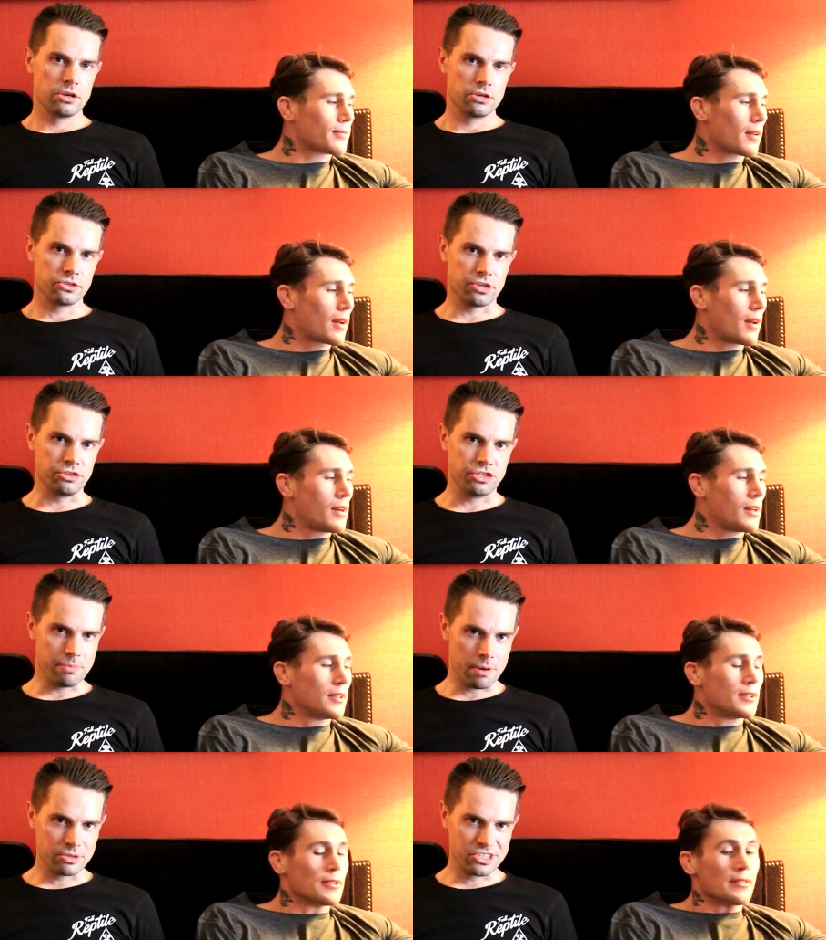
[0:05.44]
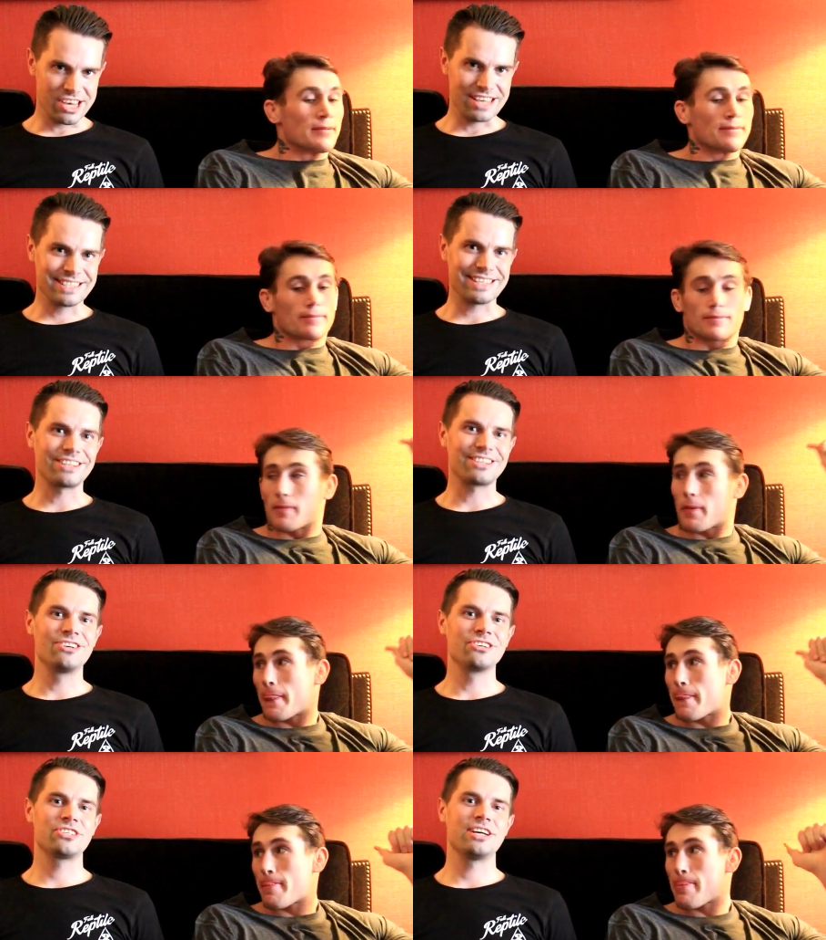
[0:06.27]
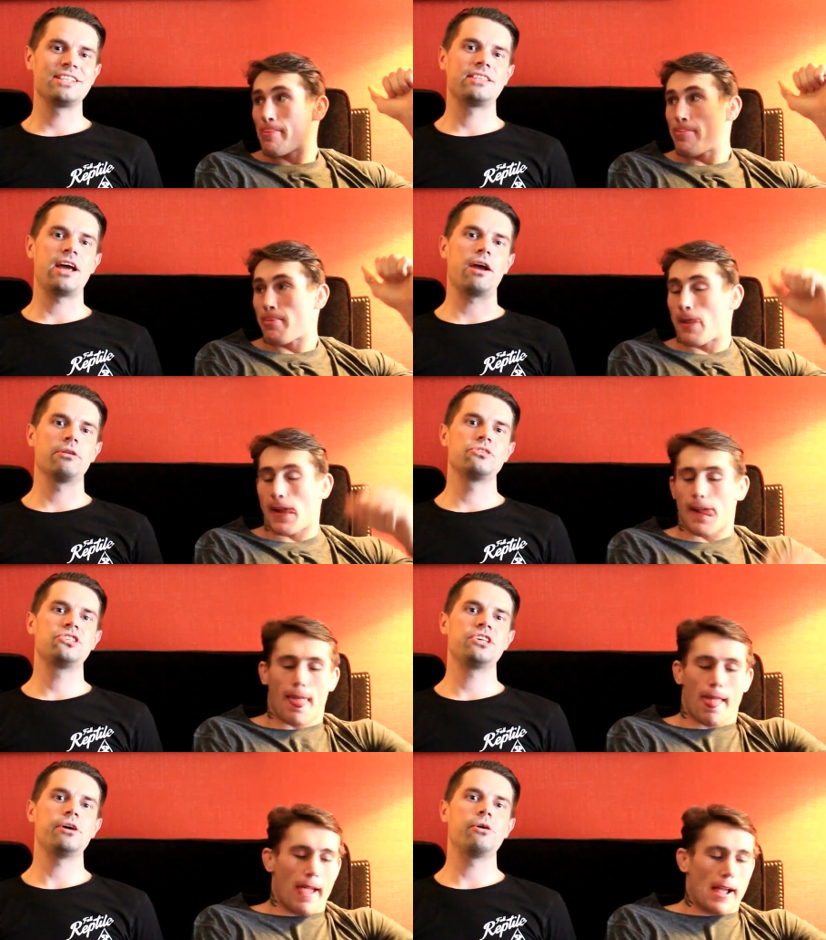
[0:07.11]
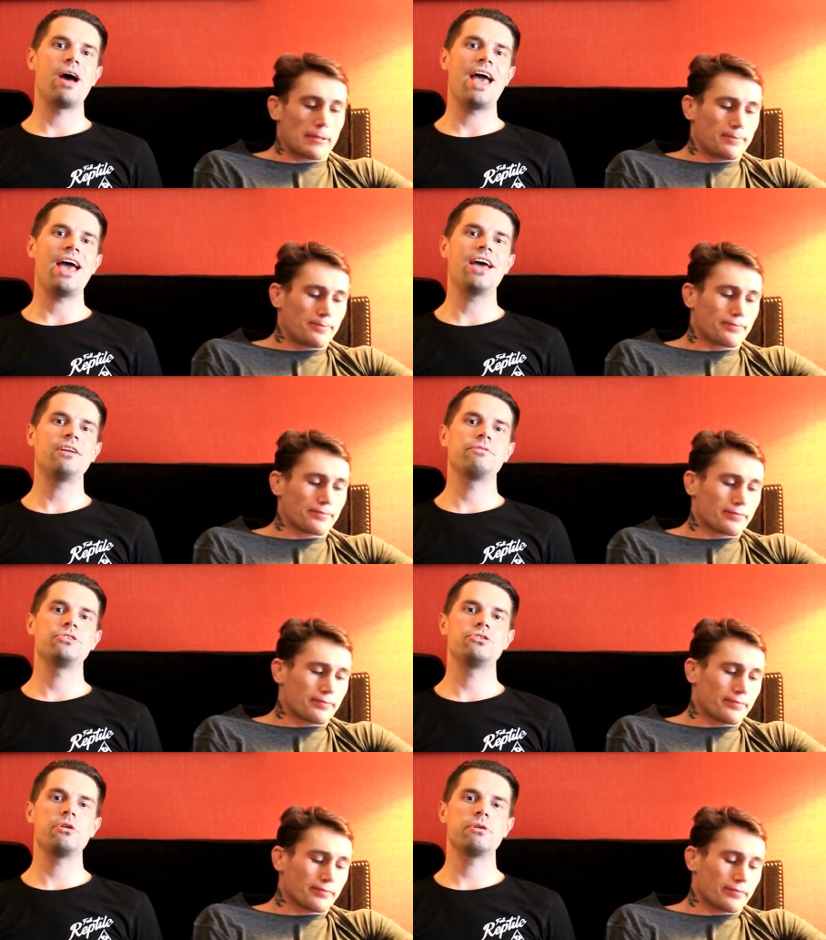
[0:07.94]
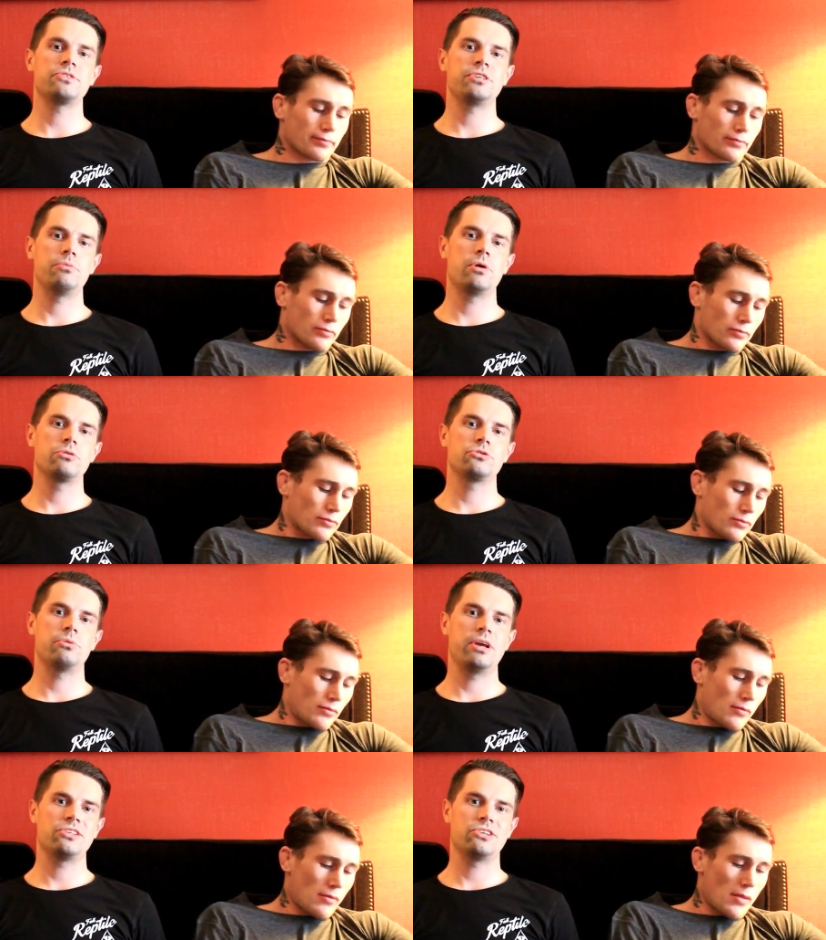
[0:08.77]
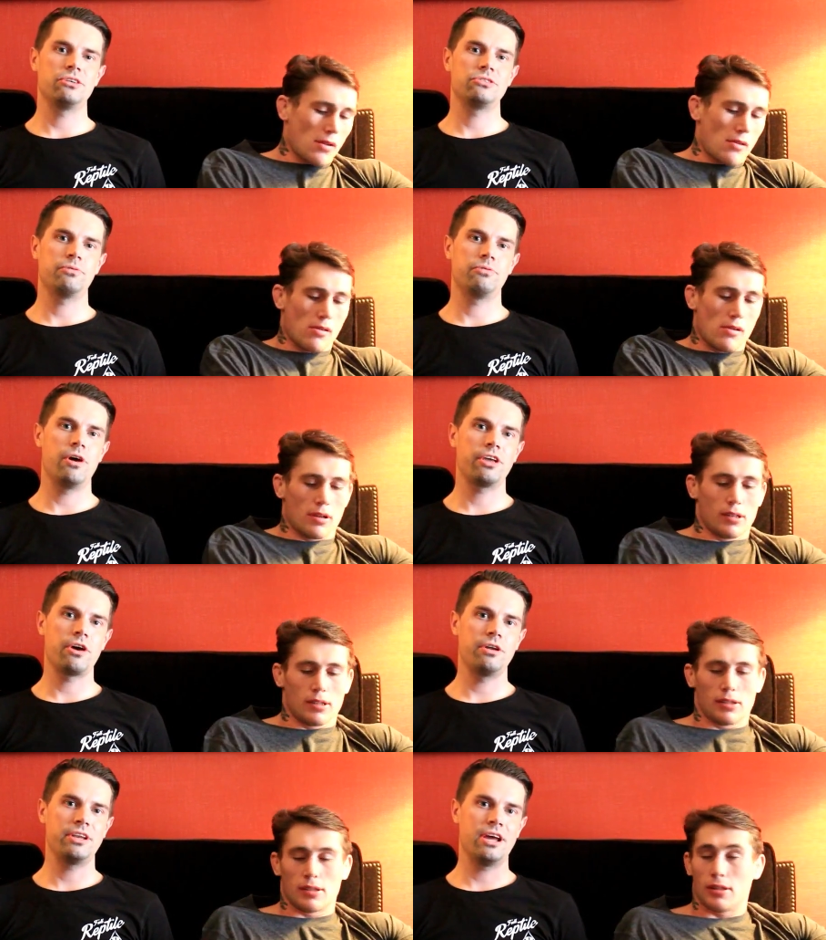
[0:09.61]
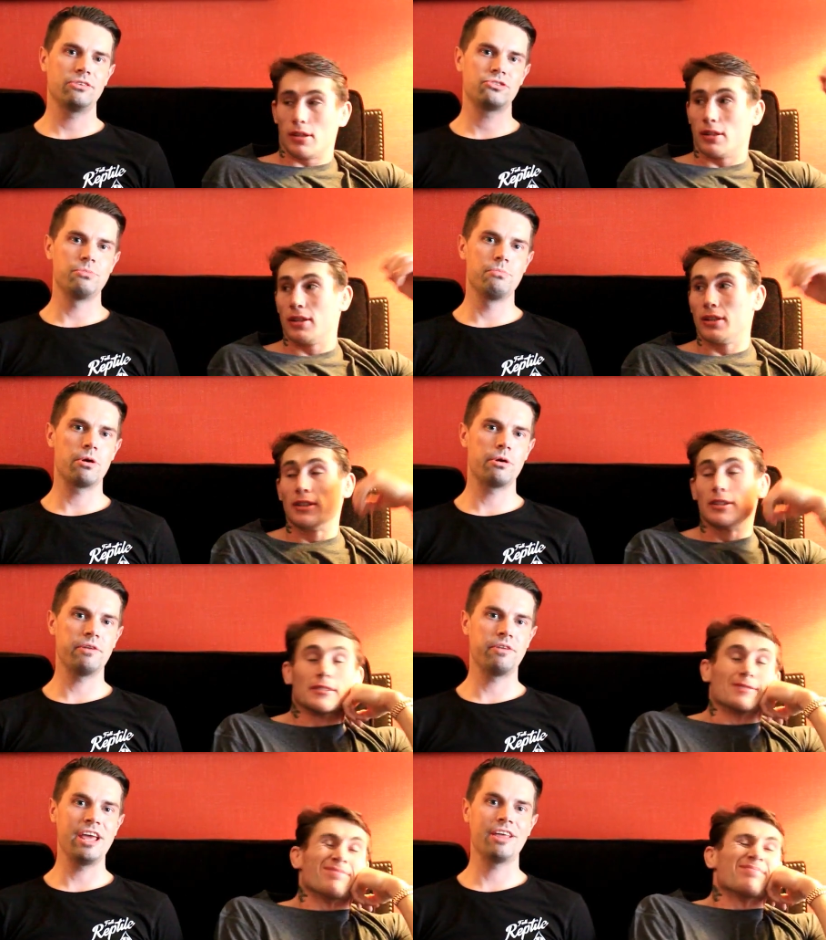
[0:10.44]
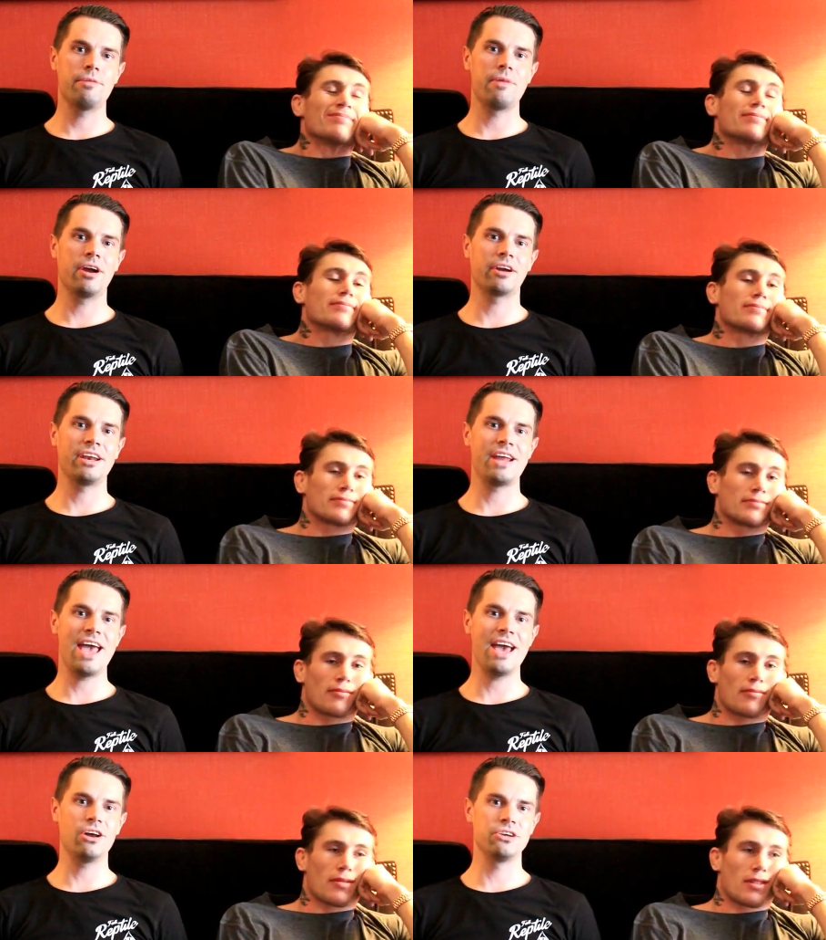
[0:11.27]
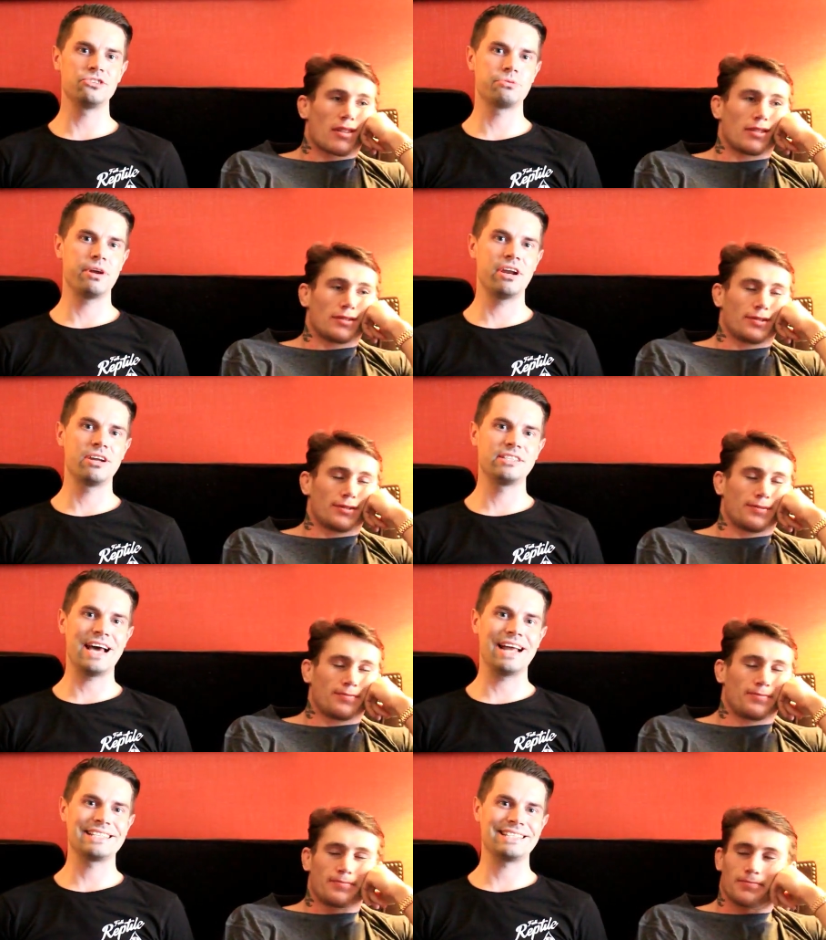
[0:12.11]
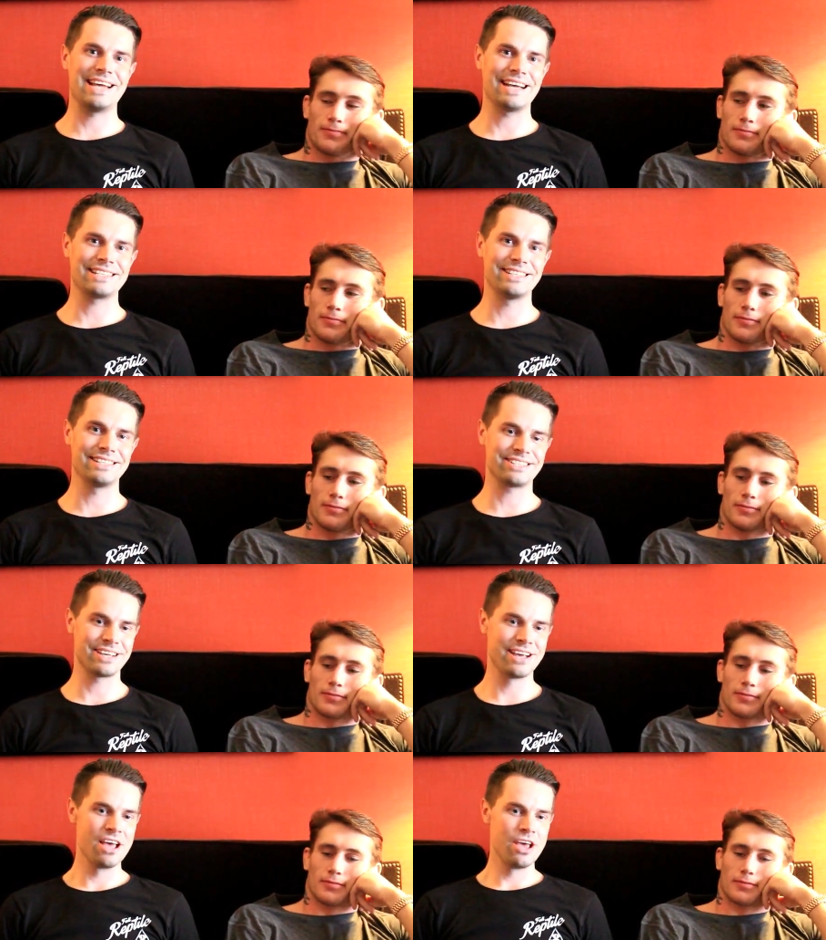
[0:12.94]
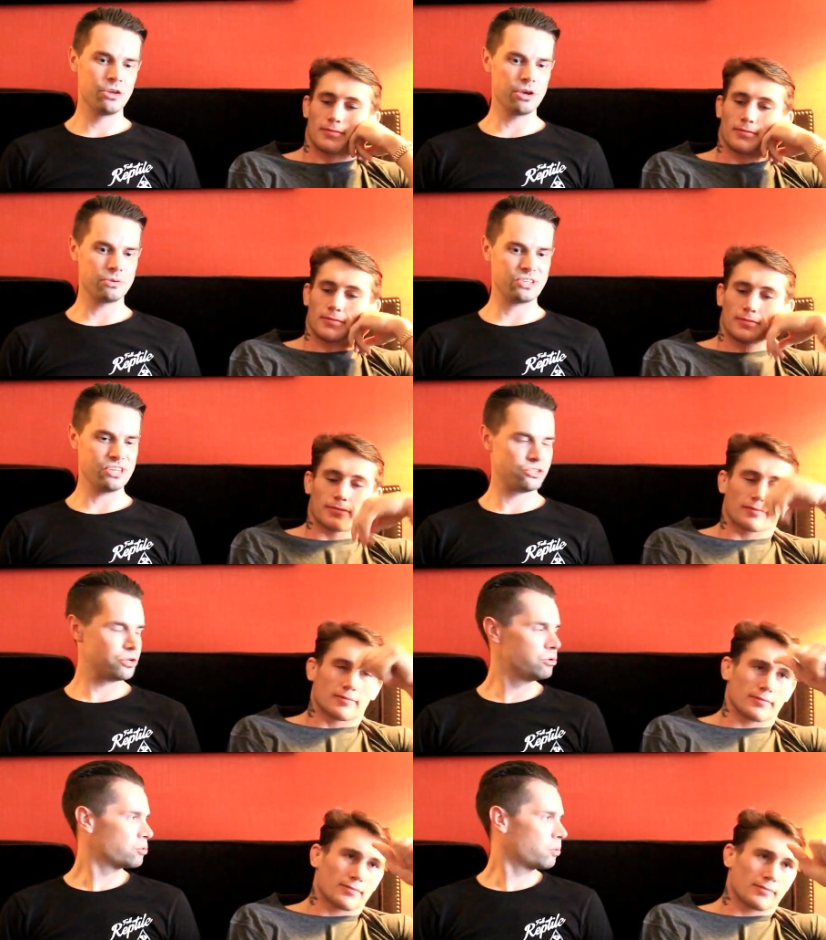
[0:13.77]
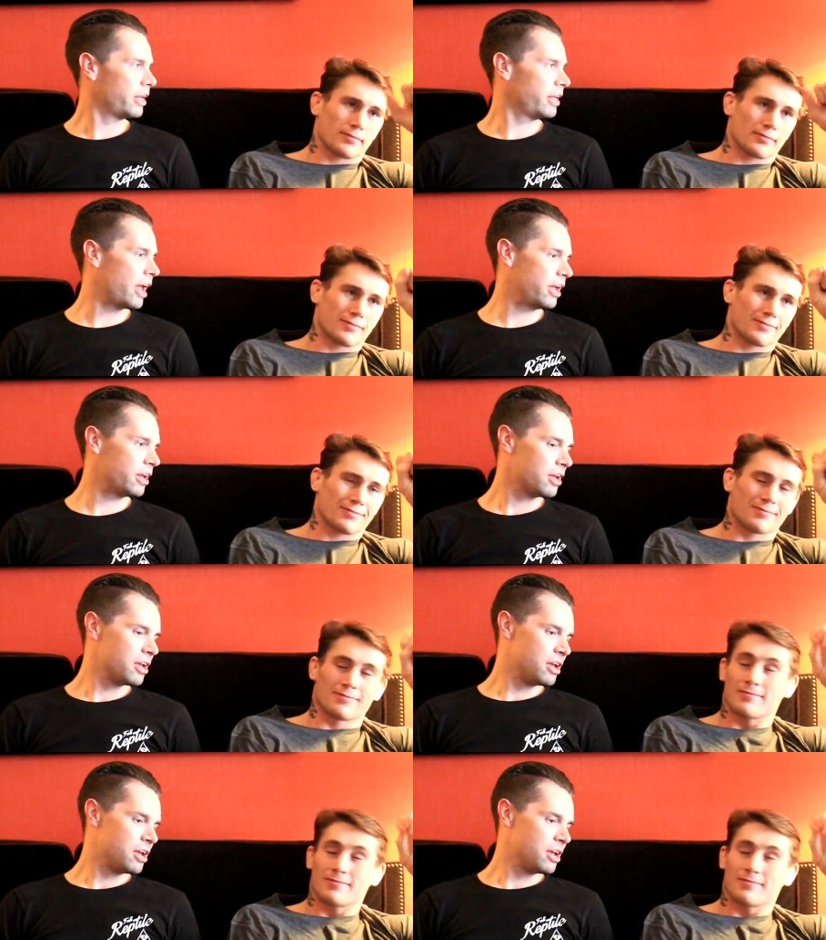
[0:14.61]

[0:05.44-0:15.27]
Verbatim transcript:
Speaker 1: So Jim Overtier sat alongside Darren Till ahead of his UFC welterweight title fight going down tomorrow evening at the American Airlines Arena in Dallas, Texas, UFC 228.